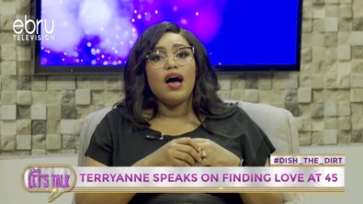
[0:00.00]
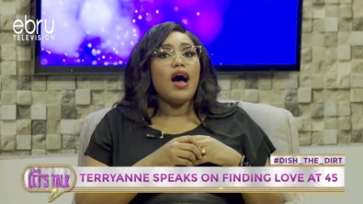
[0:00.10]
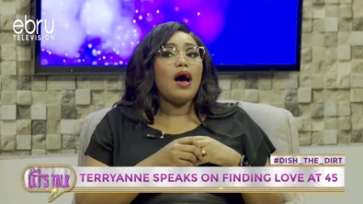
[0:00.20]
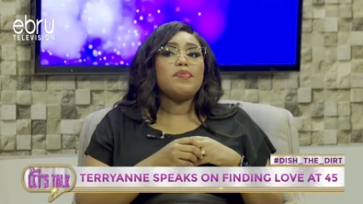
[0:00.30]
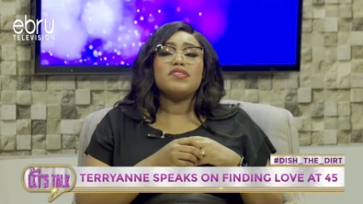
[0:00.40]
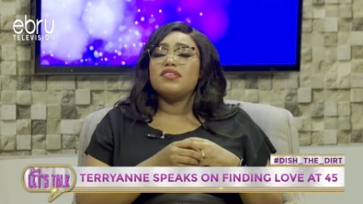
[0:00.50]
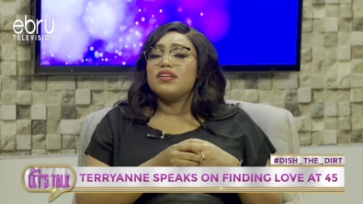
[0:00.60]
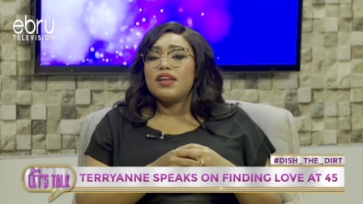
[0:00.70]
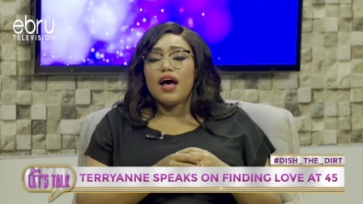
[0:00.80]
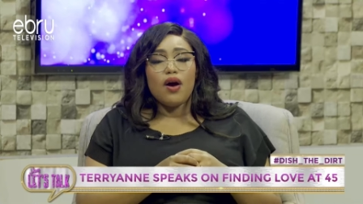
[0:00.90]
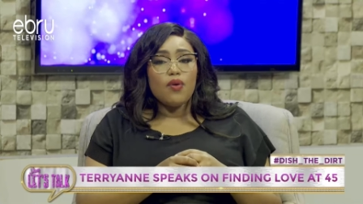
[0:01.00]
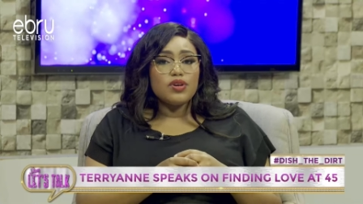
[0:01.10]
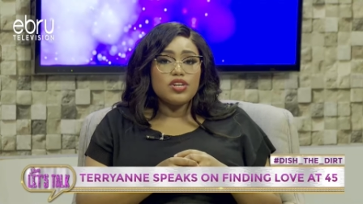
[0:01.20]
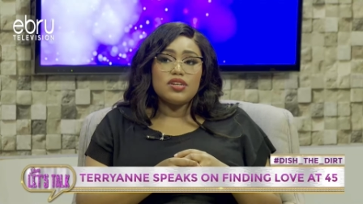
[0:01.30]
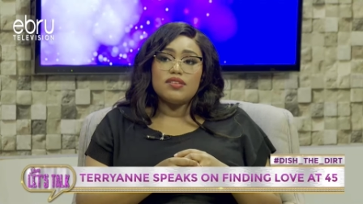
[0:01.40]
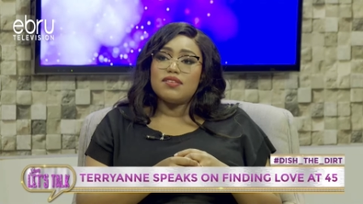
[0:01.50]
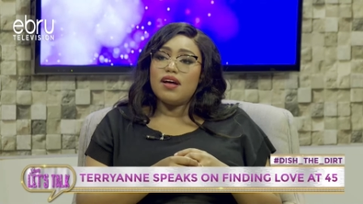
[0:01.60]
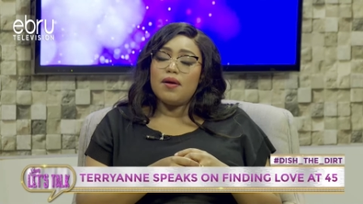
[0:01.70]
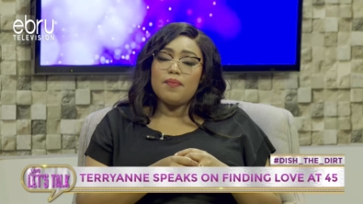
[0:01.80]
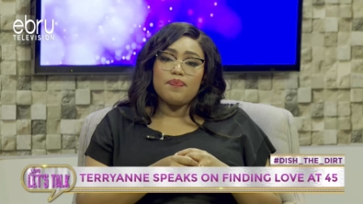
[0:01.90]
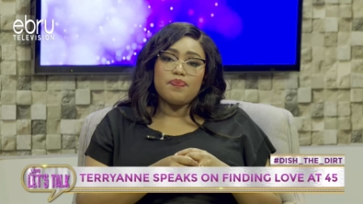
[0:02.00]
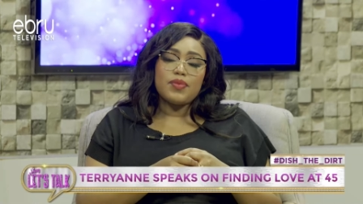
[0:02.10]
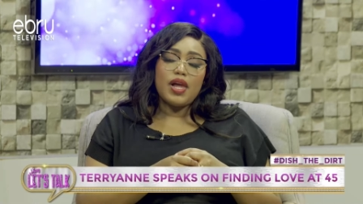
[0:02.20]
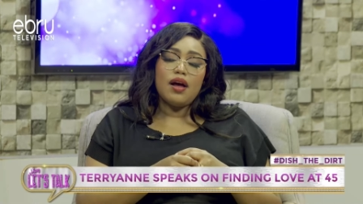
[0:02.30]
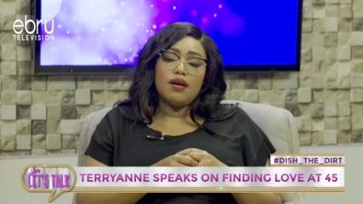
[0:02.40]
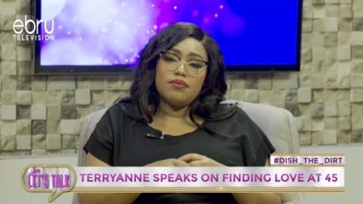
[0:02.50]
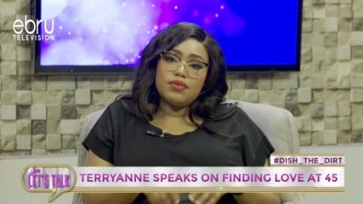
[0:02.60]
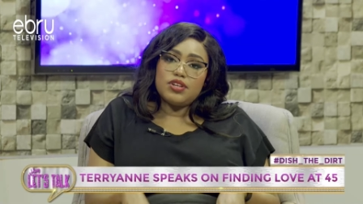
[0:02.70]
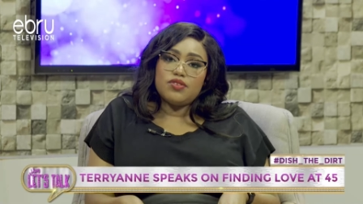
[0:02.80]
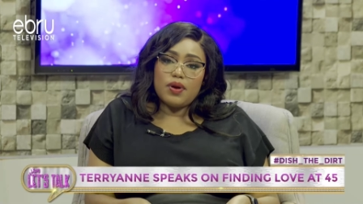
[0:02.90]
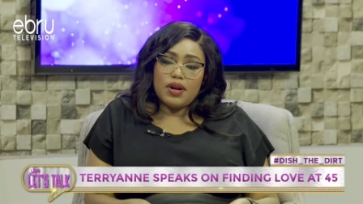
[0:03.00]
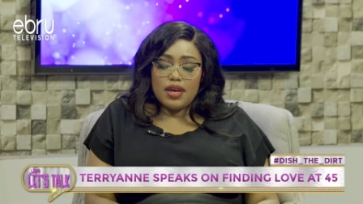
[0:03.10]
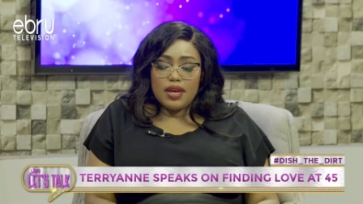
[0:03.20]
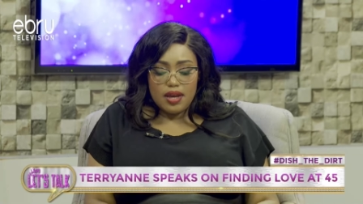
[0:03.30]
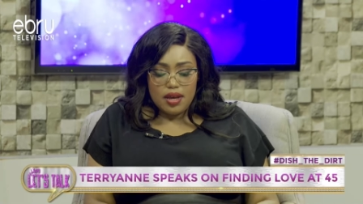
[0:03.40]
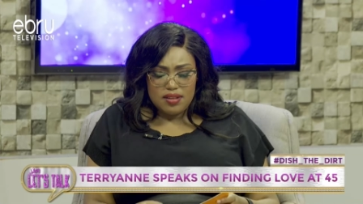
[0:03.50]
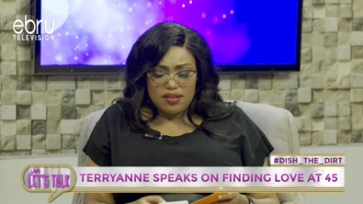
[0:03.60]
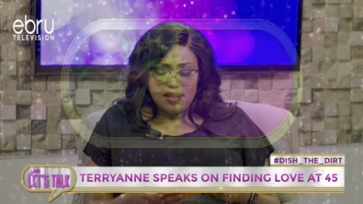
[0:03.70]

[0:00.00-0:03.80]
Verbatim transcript: up until now when she's um, um, she's working as I